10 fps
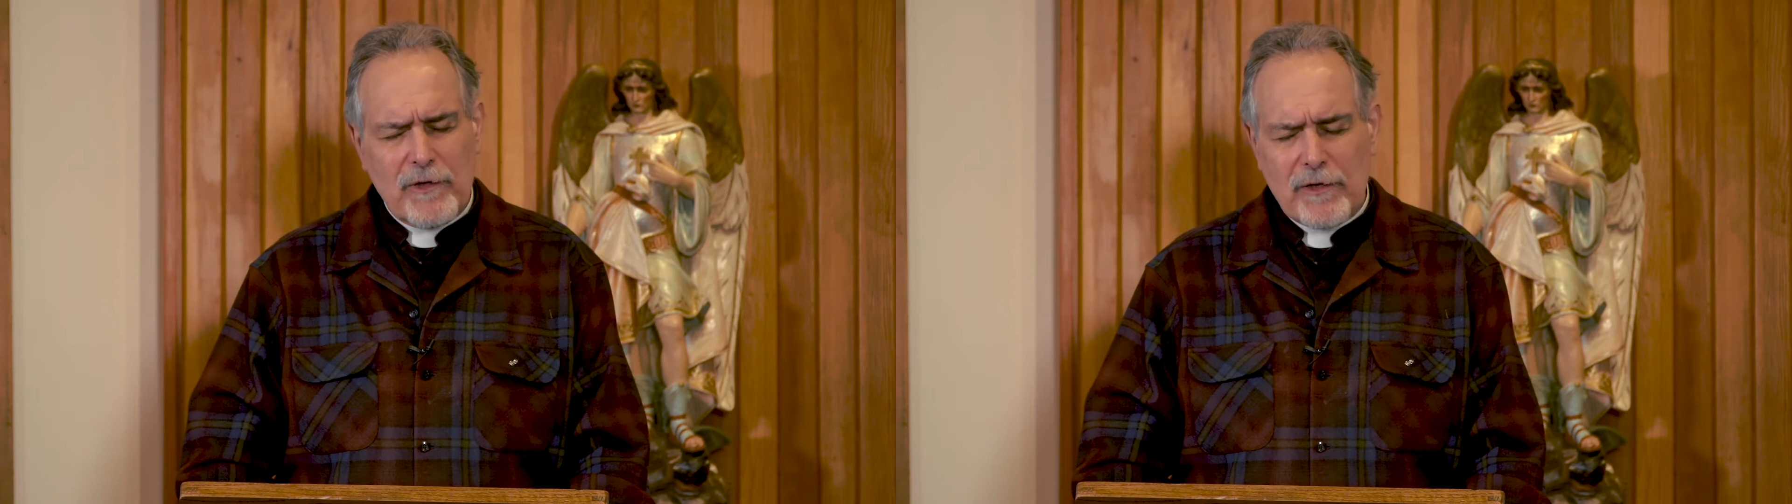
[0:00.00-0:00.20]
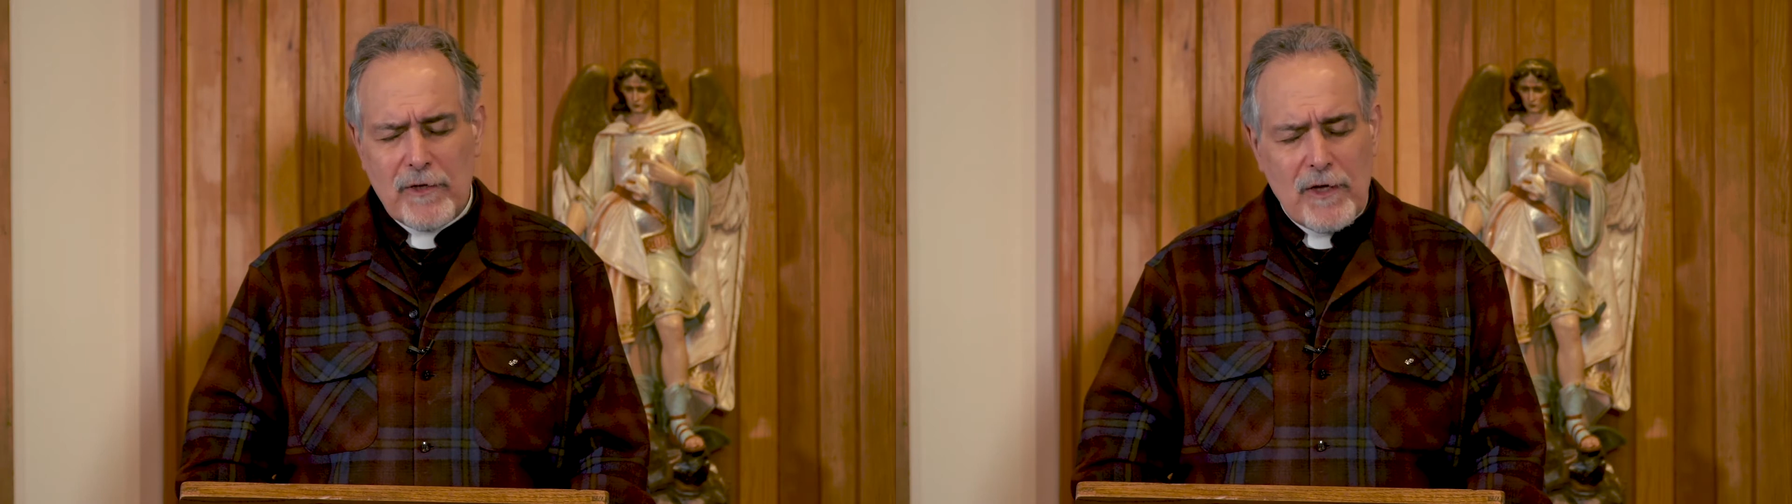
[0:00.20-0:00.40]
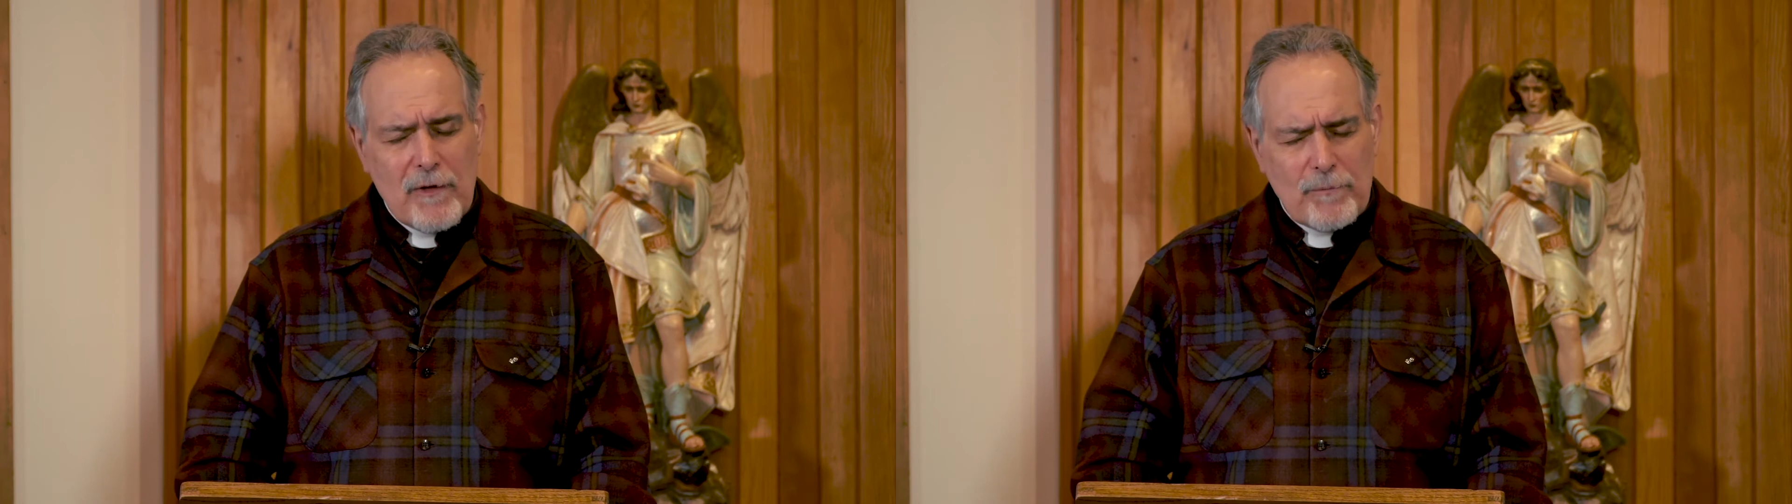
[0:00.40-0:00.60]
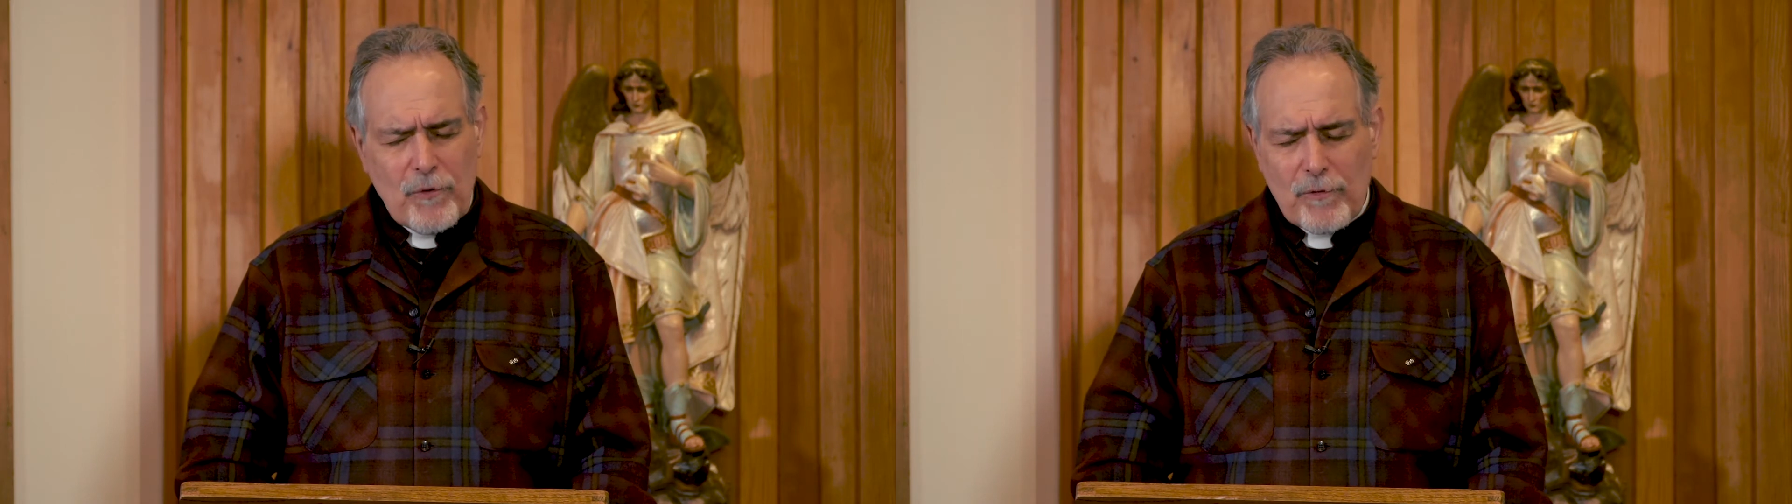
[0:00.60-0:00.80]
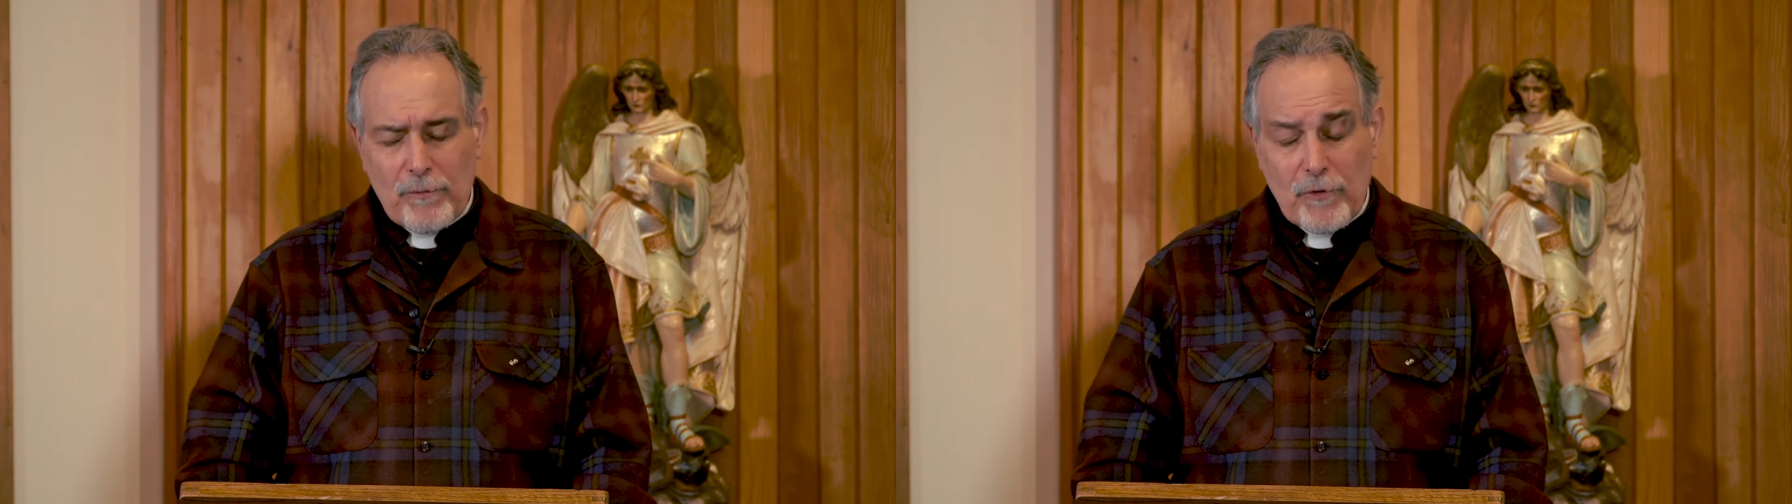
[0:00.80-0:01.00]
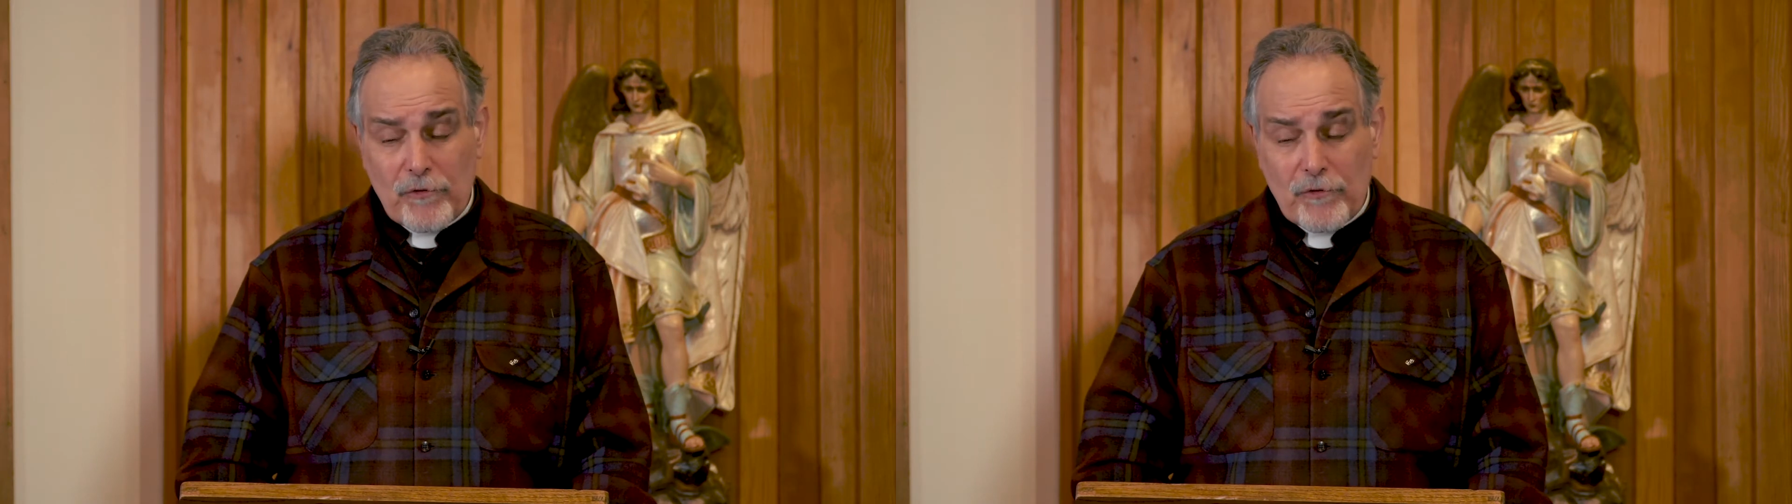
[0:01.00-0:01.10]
that poor, poor